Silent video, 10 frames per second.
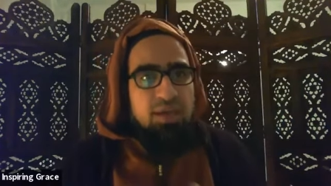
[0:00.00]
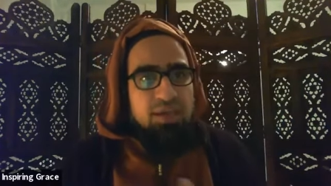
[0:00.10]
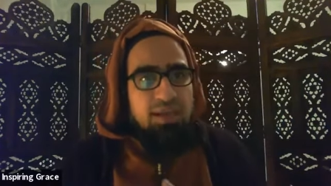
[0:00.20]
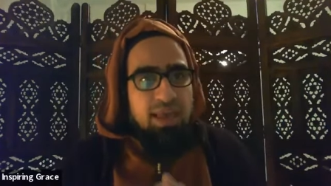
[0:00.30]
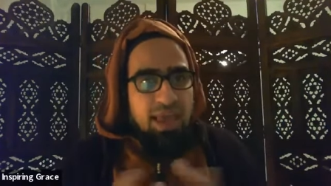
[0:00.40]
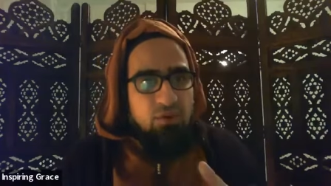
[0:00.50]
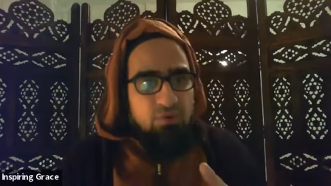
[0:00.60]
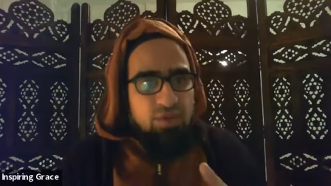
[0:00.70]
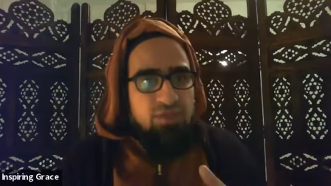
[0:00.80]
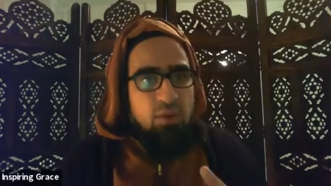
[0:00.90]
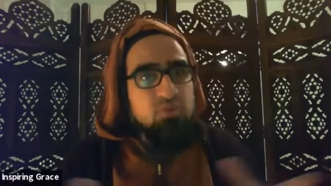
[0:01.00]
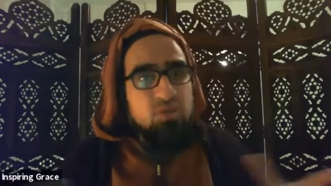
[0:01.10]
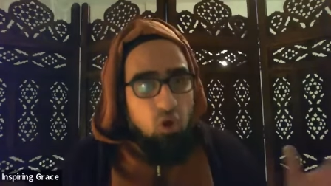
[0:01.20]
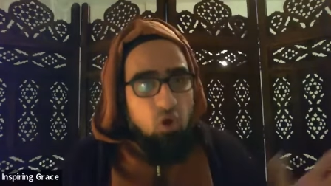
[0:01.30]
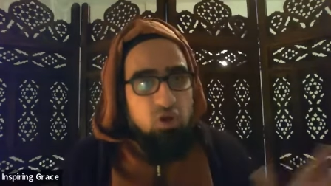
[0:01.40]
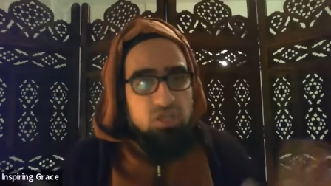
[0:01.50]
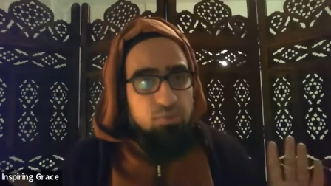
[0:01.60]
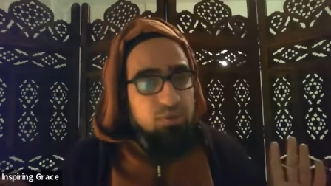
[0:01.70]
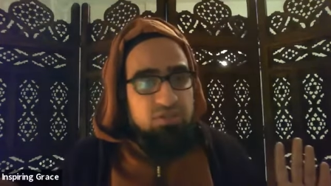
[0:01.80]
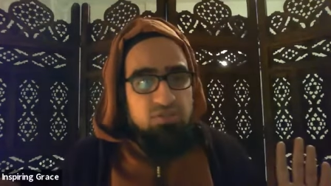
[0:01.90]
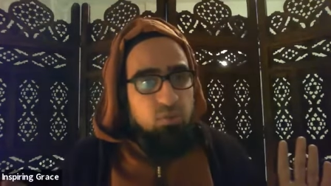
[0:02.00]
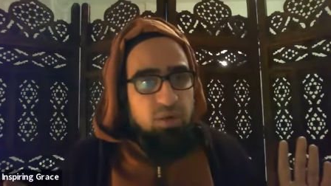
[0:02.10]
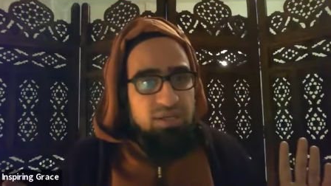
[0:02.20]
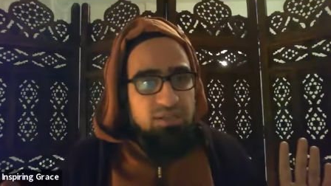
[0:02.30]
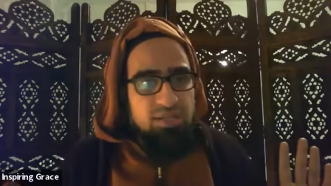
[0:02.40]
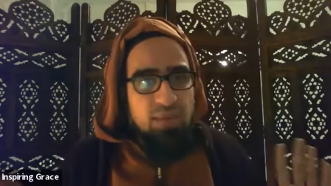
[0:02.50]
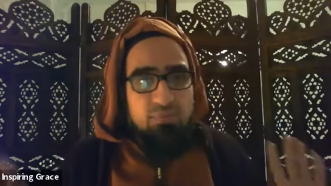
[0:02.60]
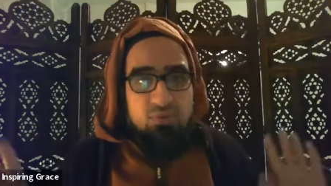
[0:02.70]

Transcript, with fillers: in an area that was the darkest place in the world at the time.